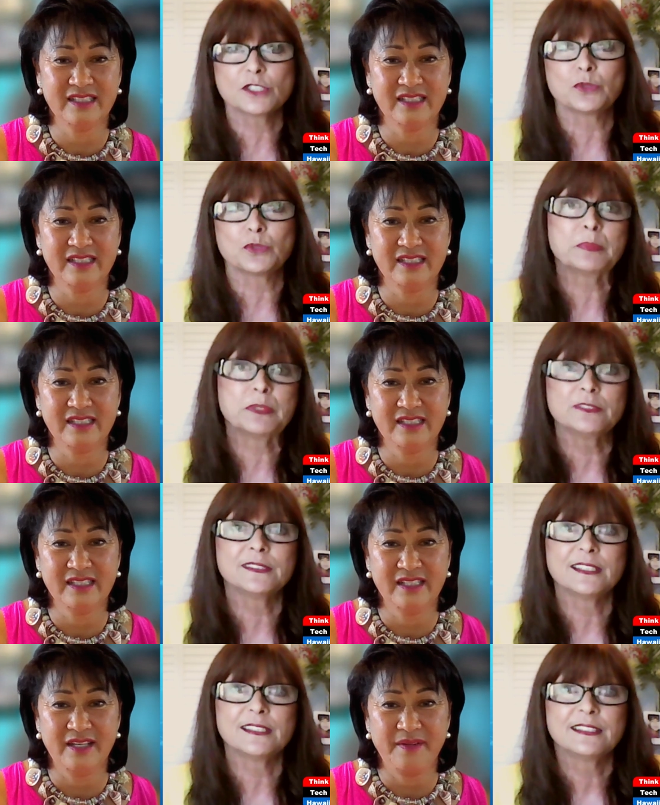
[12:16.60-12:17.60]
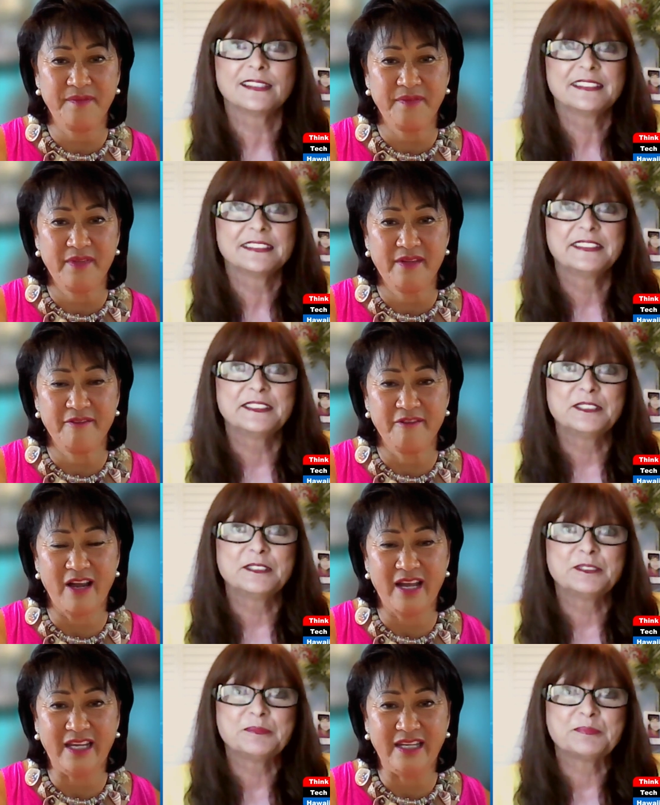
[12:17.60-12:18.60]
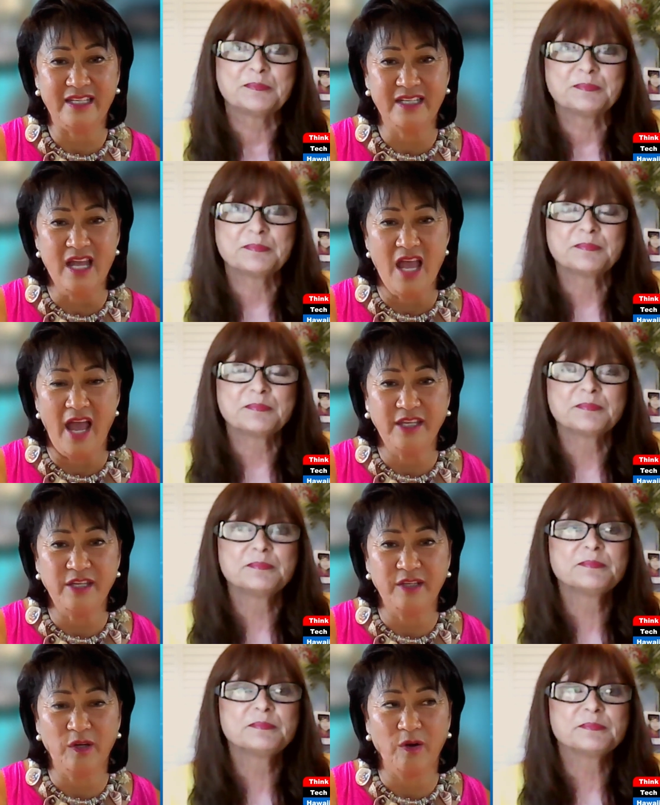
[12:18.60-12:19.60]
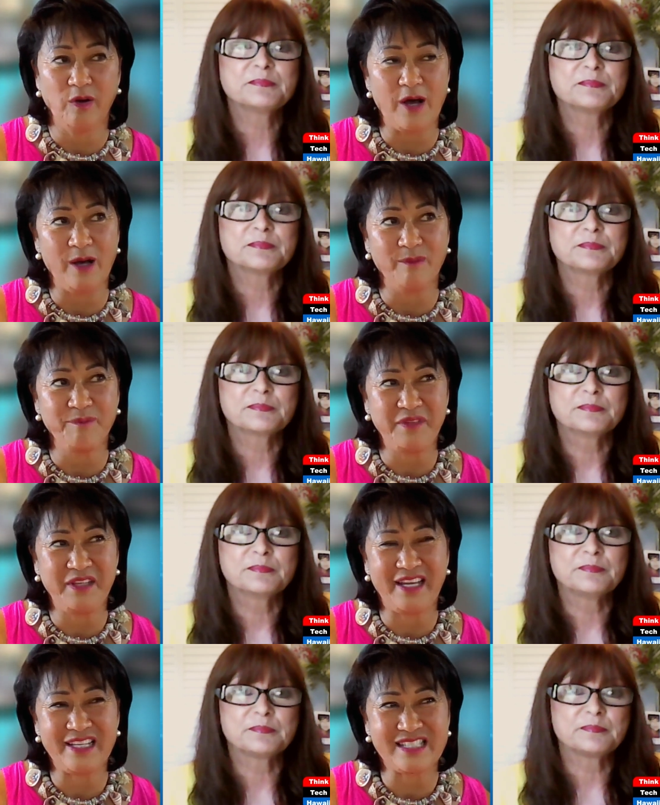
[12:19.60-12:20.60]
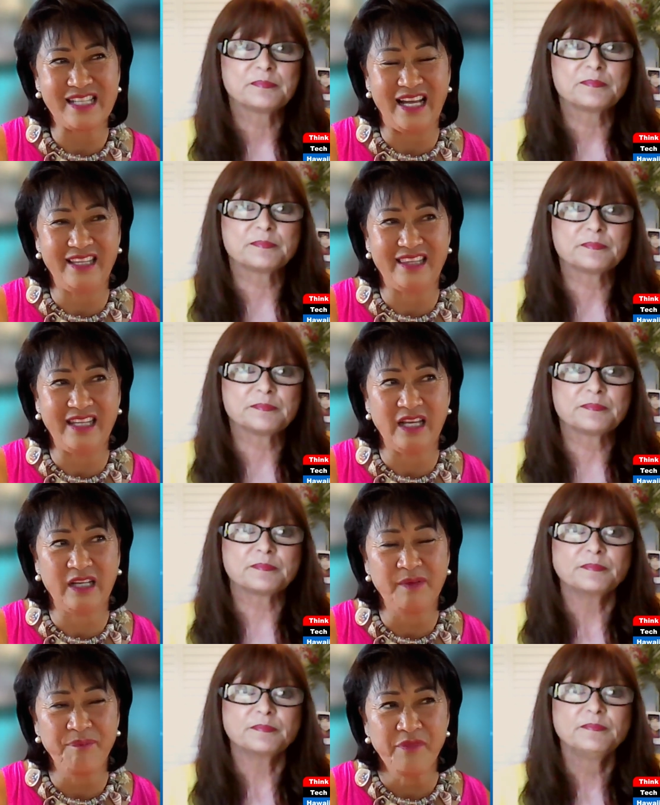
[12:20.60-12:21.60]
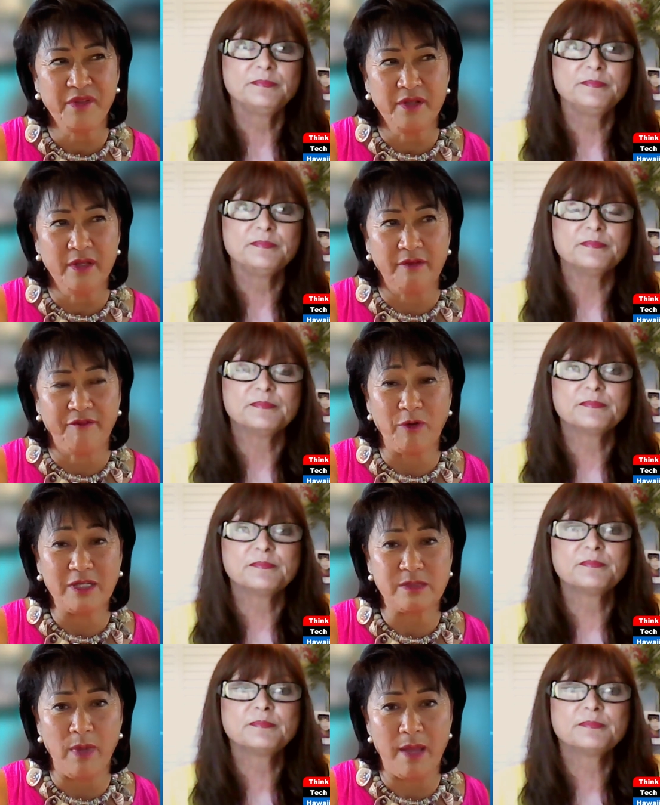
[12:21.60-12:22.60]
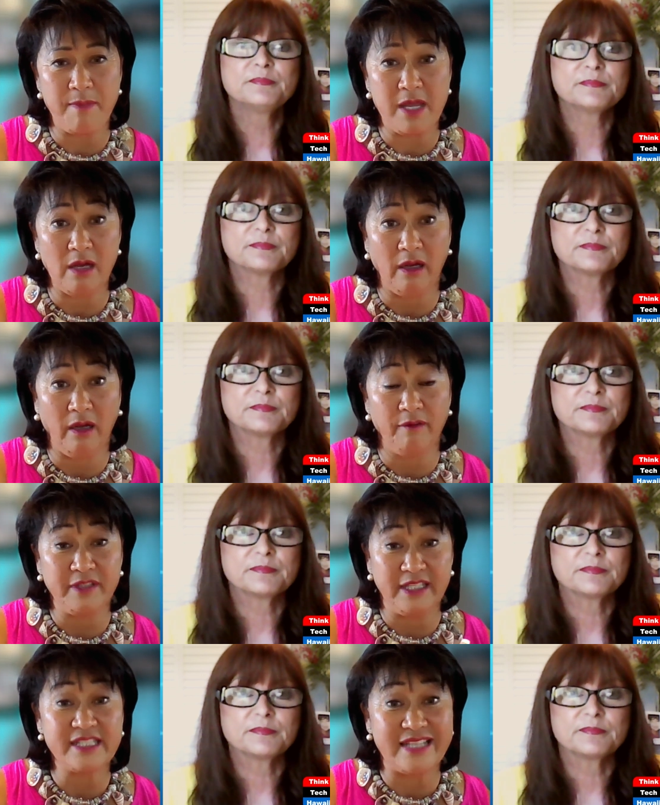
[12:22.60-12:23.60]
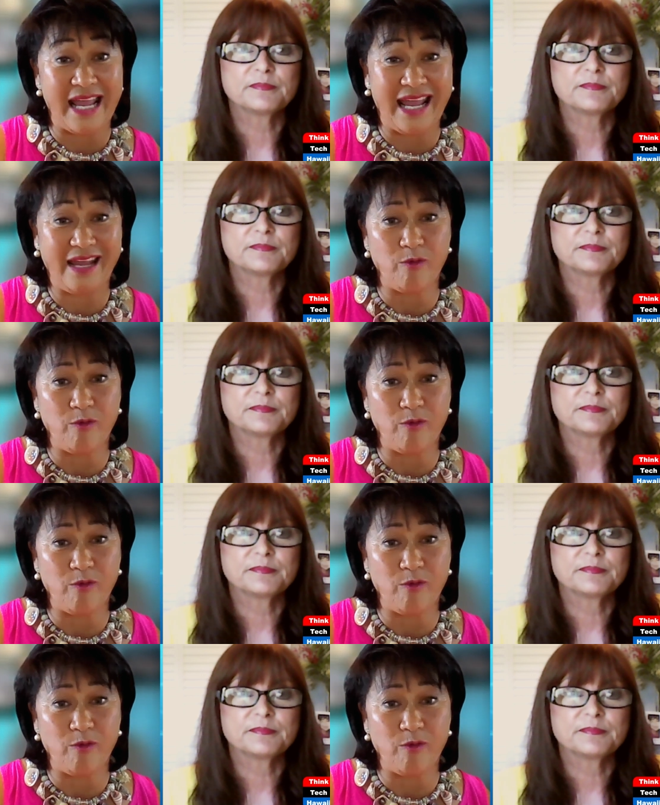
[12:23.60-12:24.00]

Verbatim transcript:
Speaker 1: historic building.
Speaker 2: Right. And, you know, um, yes, I think if it was maybe of this day